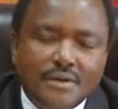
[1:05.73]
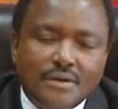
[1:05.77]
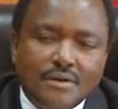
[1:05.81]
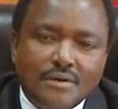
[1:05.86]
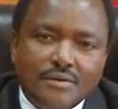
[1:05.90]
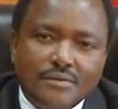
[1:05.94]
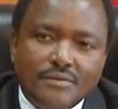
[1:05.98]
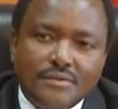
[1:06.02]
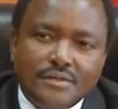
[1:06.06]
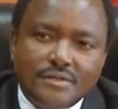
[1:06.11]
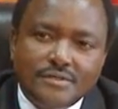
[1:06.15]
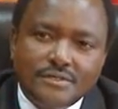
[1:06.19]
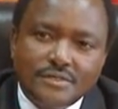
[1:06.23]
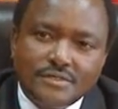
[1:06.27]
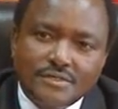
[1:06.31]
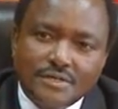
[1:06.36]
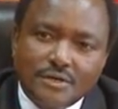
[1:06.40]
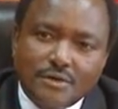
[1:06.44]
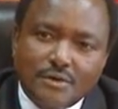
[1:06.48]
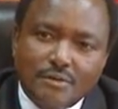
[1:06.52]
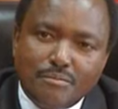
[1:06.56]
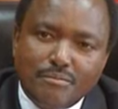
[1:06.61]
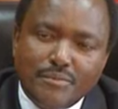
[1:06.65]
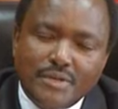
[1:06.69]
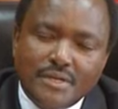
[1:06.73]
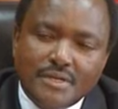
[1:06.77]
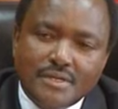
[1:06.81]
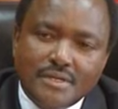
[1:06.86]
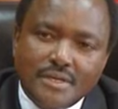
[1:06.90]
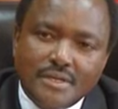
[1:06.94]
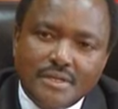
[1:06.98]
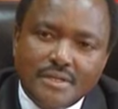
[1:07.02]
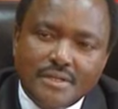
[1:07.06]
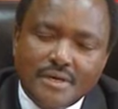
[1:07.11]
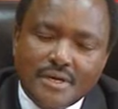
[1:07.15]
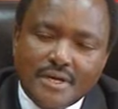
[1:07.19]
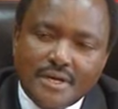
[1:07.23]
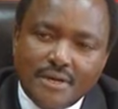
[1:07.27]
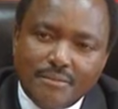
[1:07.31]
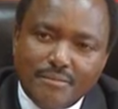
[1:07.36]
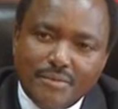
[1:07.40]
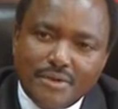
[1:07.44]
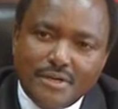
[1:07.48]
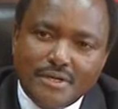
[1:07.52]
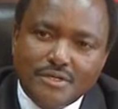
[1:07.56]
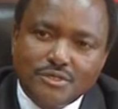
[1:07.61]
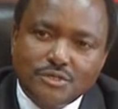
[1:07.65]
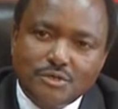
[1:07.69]
This is a committee, the
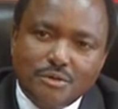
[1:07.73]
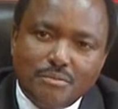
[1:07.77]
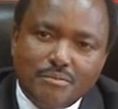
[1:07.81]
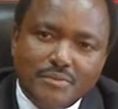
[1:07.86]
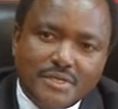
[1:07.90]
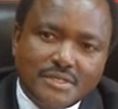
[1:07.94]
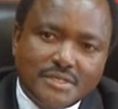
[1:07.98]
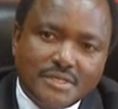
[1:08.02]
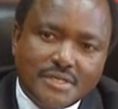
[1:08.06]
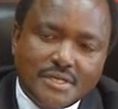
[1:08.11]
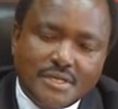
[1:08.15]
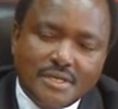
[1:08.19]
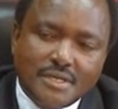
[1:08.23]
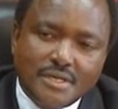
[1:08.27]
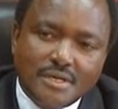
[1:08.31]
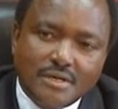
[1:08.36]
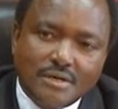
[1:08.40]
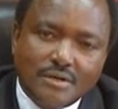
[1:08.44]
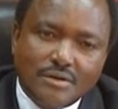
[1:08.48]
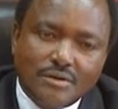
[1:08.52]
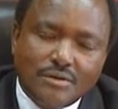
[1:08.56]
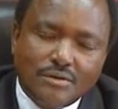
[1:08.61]
Cabinet Committee